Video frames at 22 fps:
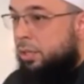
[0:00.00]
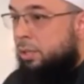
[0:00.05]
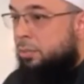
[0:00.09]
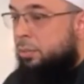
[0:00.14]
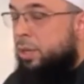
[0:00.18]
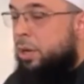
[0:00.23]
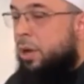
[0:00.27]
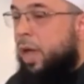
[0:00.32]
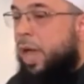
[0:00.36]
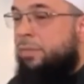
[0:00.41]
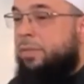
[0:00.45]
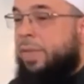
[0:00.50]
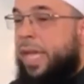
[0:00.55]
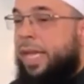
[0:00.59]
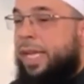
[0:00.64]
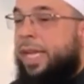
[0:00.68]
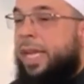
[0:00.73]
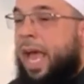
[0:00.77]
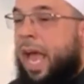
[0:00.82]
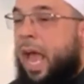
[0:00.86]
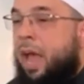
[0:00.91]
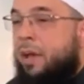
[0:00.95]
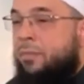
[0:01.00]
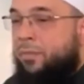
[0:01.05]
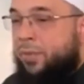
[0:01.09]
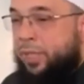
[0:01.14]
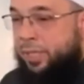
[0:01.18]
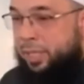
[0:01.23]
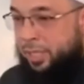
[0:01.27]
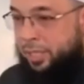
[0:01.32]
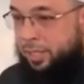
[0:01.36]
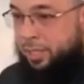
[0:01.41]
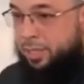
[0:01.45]
We don't have that
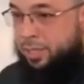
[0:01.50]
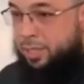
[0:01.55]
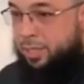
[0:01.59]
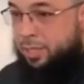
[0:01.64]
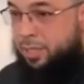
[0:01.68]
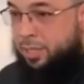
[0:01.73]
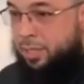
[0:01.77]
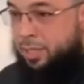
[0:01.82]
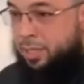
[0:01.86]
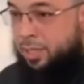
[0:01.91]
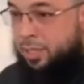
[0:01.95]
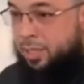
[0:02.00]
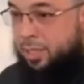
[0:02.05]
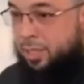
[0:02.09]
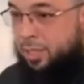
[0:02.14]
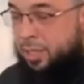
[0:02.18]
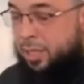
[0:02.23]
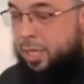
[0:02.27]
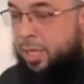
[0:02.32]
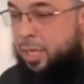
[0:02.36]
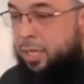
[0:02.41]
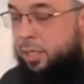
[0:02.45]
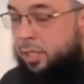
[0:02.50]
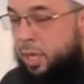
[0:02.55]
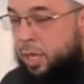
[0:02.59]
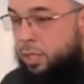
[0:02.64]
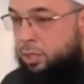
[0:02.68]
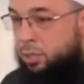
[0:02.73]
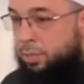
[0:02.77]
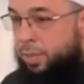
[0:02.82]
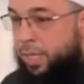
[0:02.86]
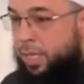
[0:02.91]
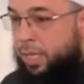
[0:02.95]
confidence in
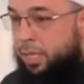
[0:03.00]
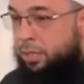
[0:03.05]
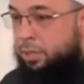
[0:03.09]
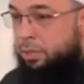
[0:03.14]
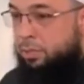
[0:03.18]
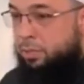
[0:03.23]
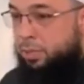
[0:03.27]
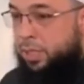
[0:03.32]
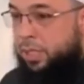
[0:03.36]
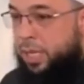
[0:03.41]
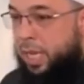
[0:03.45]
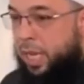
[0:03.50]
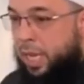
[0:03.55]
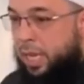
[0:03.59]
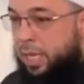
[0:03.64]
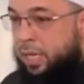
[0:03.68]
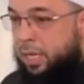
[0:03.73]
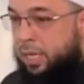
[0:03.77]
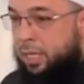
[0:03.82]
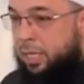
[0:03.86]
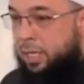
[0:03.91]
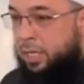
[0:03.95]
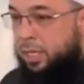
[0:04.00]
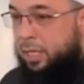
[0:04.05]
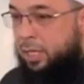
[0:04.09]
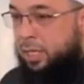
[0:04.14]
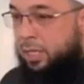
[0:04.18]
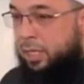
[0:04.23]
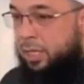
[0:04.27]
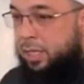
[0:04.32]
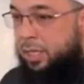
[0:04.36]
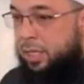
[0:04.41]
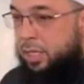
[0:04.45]
Allah subhanahu wa ta'ala
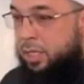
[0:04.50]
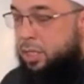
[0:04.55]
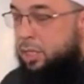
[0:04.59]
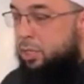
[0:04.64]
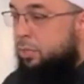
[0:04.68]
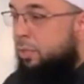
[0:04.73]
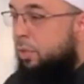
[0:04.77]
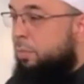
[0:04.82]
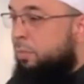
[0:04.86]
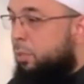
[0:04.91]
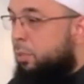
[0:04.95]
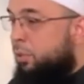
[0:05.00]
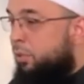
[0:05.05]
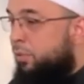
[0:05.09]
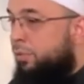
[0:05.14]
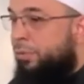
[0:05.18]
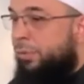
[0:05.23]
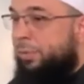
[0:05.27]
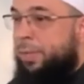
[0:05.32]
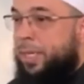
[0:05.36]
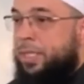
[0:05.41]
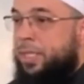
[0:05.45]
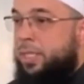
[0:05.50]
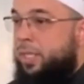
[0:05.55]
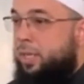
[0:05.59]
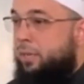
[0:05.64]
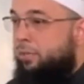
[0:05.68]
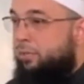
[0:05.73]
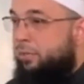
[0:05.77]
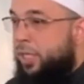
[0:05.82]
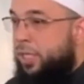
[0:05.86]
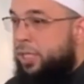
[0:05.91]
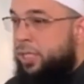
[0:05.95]
to remove from us the
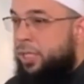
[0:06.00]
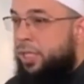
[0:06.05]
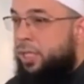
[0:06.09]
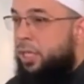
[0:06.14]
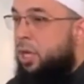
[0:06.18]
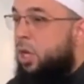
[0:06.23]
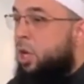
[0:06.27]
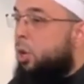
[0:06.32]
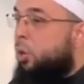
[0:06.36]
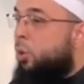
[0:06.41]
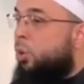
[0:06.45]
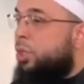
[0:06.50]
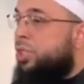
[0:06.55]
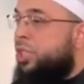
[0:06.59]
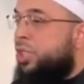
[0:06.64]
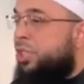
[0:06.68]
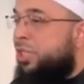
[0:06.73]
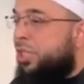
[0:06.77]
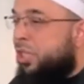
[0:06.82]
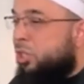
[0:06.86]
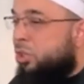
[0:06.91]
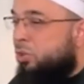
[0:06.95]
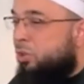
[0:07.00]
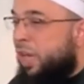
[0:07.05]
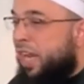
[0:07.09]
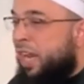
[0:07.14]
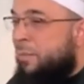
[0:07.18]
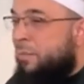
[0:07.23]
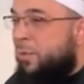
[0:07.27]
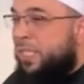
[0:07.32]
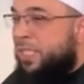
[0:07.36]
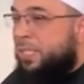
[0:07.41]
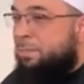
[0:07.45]
affliction or to
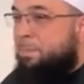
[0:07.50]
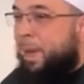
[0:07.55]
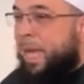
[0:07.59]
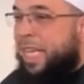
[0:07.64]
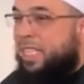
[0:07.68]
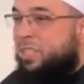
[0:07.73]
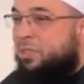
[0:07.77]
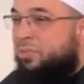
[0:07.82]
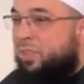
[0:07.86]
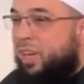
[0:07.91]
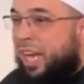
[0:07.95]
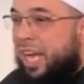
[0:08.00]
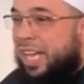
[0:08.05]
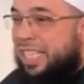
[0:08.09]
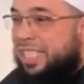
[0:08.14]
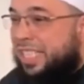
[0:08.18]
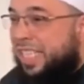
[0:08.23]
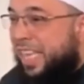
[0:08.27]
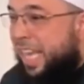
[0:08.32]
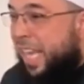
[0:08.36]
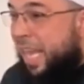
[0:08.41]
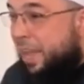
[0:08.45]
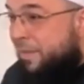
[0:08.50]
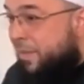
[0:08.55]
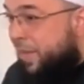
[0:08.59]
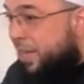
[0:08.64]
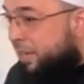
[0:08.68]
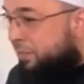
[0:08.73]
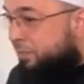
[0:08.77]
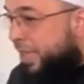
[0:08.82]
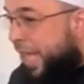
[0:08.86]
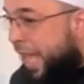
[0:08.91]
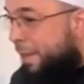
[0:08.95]
decree what's best for us, even
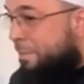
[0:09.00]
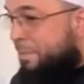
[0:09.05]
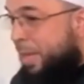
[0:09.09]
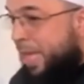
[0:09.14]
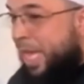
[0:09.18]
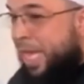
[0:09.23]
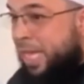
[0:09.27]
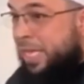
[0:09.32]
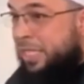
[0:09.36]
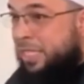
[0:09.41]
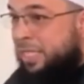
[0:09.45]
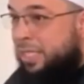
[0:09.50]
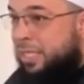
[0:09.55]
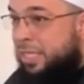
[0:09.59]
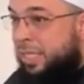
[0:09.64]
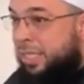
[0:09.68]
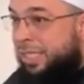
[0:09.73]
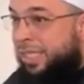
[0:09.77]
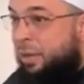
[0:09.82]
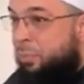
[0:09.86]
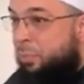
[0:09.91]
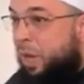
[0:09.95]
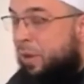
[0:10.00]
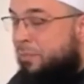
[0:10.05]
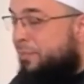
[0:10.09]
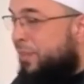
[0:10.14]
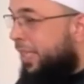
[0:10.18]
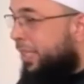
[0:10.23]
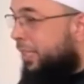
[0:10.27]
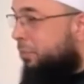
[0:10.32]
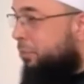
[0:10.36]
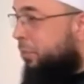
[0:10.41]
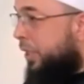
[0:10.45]
if that means that we're
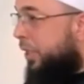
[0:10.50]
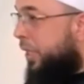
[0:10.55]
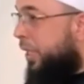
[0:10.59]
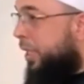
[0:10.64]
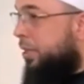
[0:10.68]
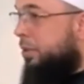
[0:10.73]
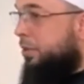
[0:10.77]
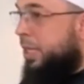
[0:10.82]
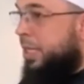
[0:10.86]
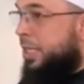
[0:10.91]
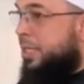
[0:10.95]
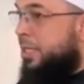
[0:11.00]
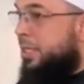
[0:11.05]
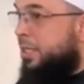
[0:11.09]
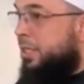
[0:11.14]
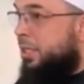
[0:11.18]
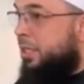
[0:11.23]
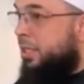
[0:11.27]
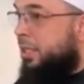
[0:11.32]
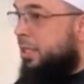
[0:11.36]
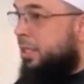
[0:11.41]
afflicted with the illness.